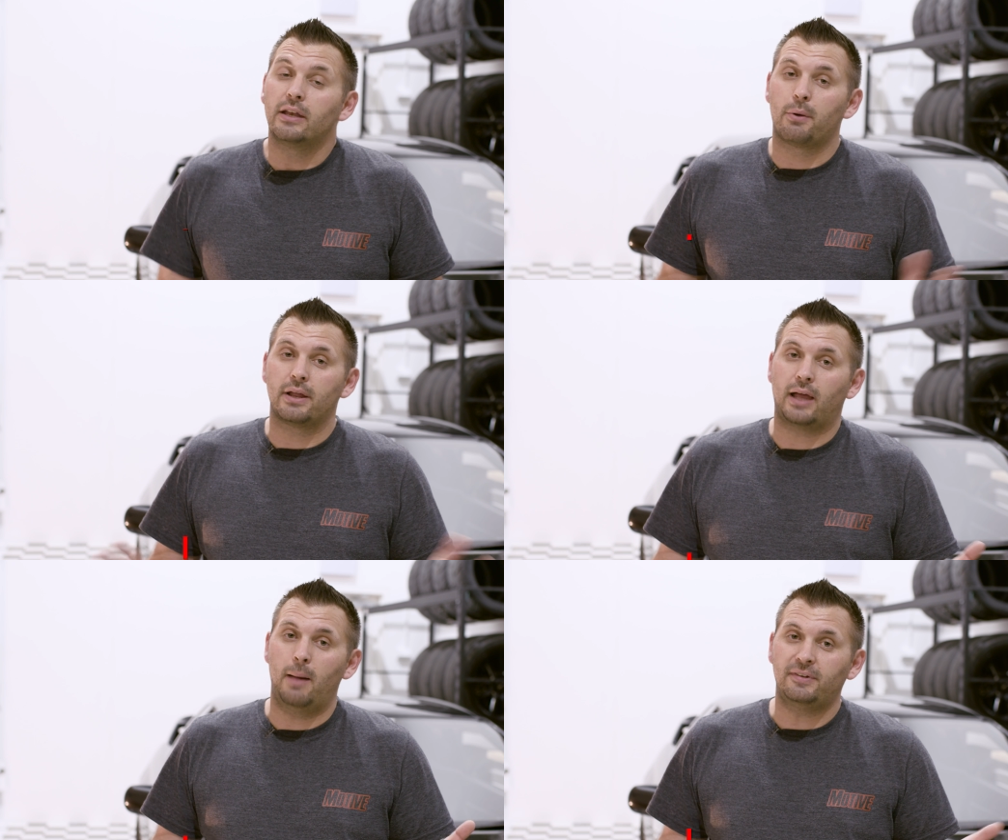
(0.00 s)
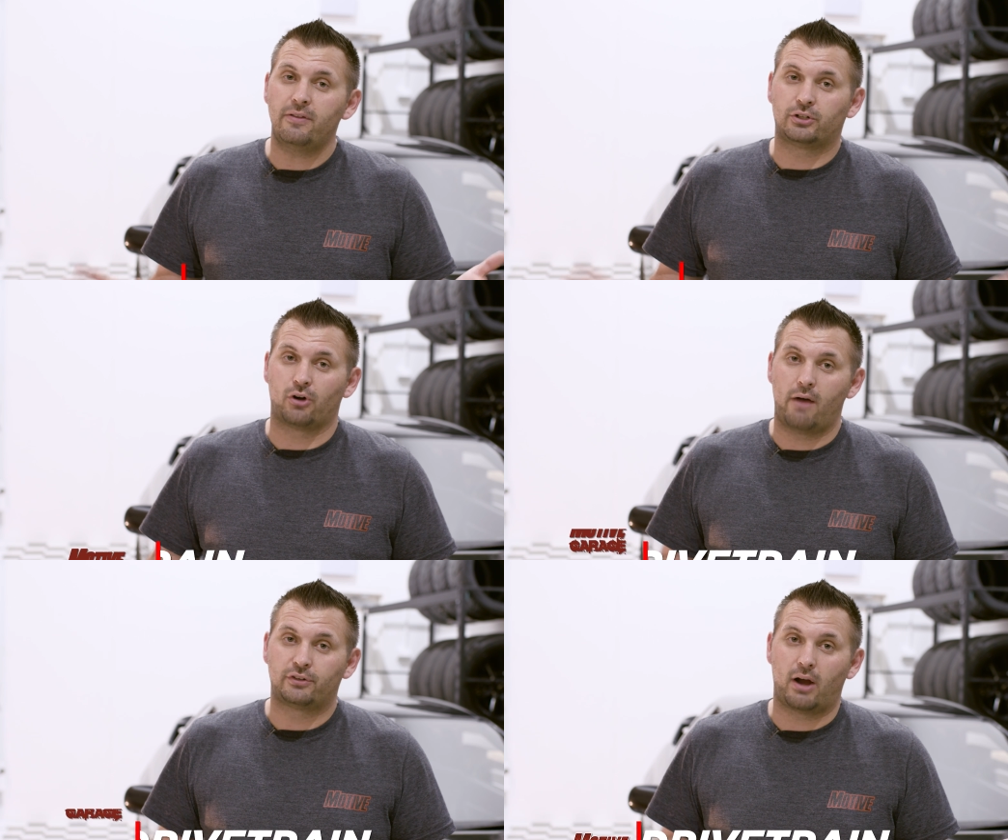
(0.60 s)
Now when it comes to the
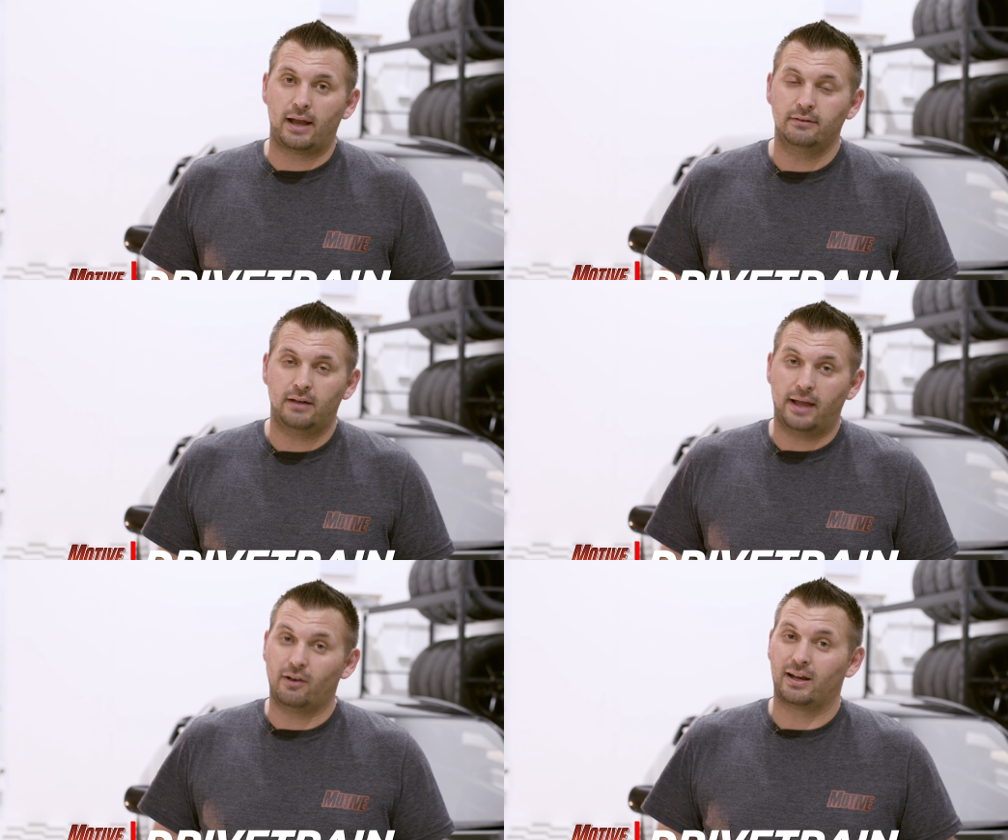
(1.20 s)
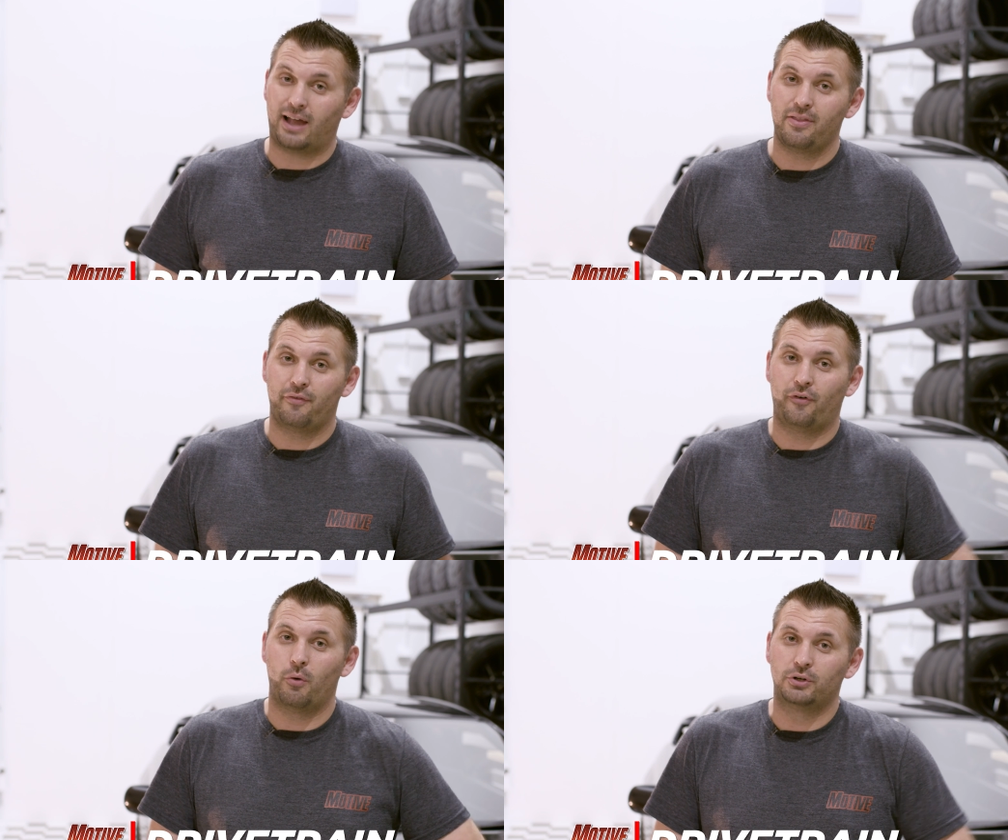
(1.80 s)
drivetrain, unlike other
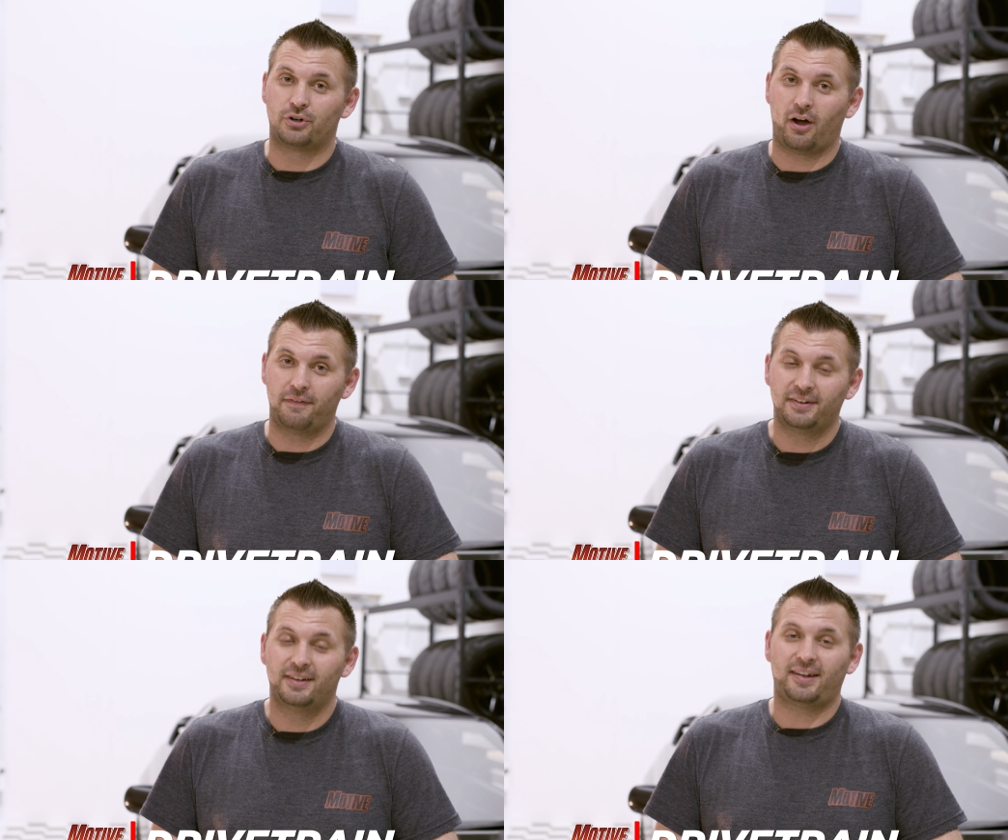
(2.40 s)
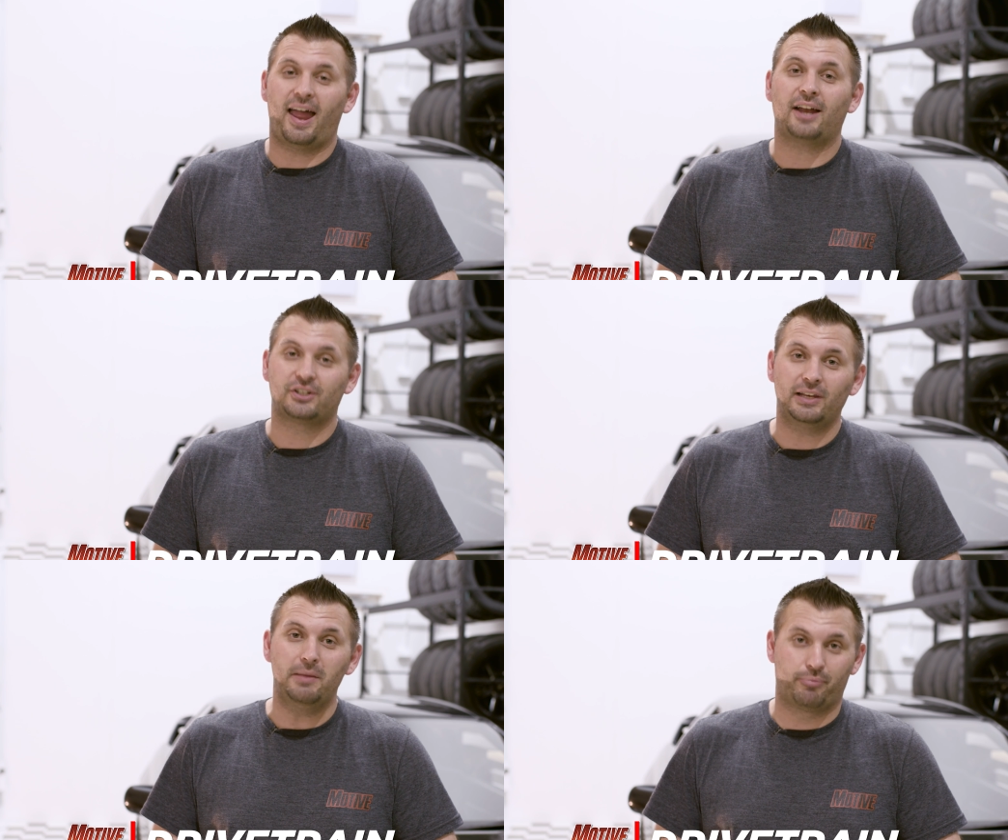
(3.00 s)
four-wheel drives, it's
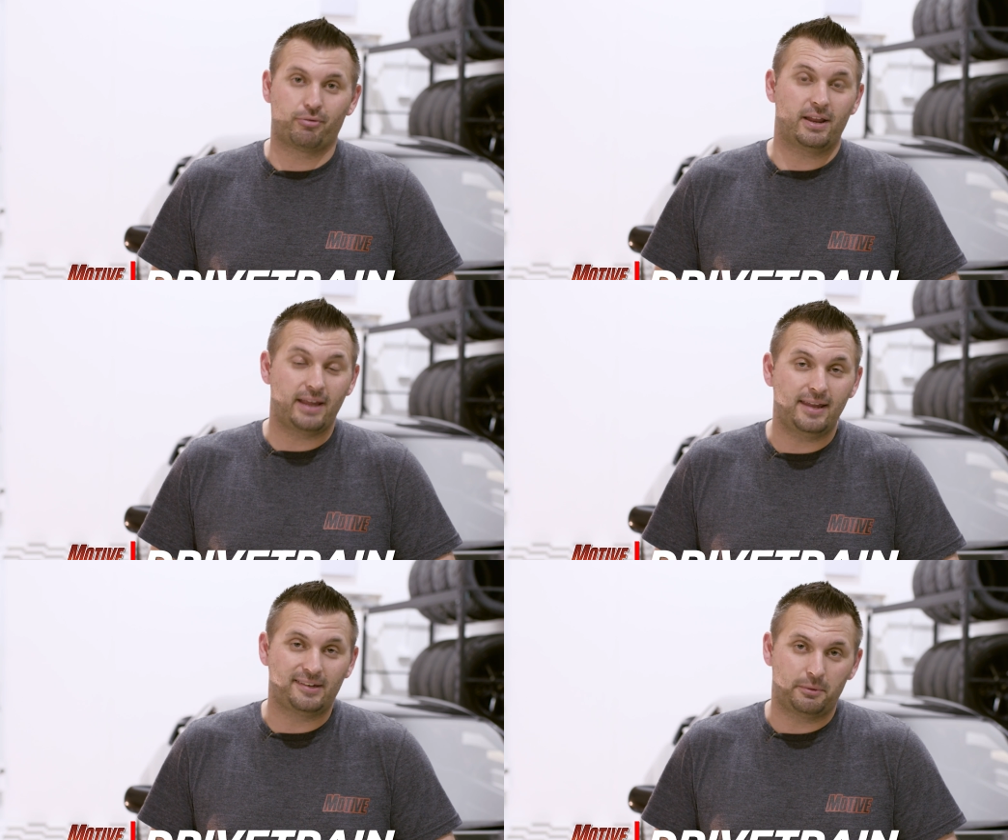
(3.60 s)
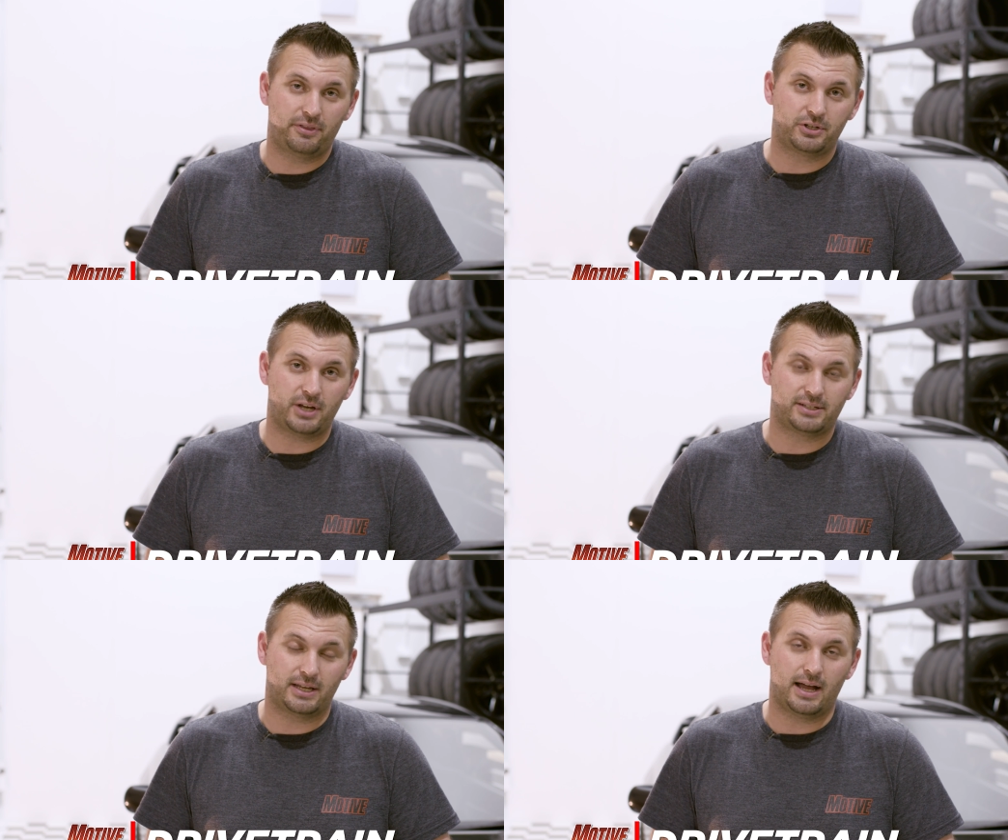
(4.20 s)
actually pretty easy with the
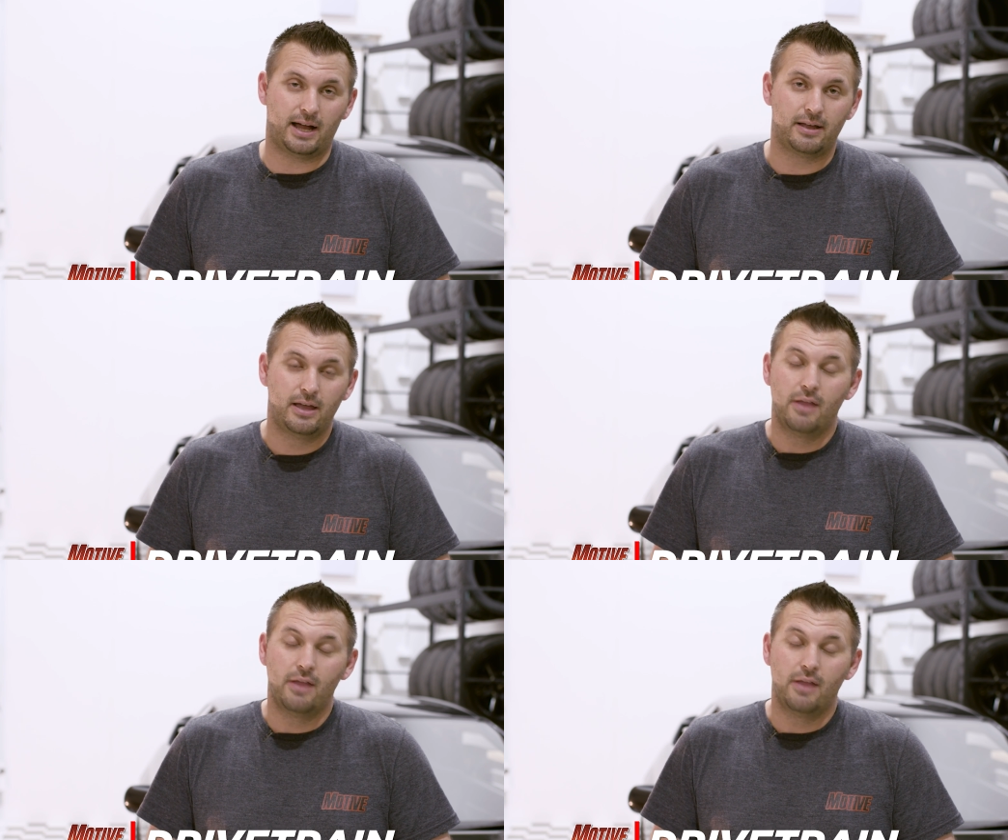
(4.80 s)
GT-R.